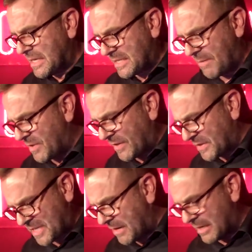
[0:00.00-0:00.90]
something
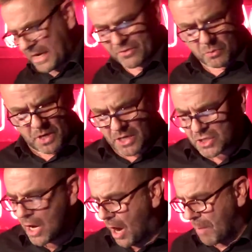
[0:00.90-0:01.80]
that sounded like the
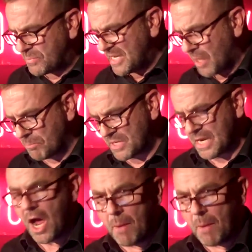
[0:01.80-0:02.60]
words "Humpty Dumpty,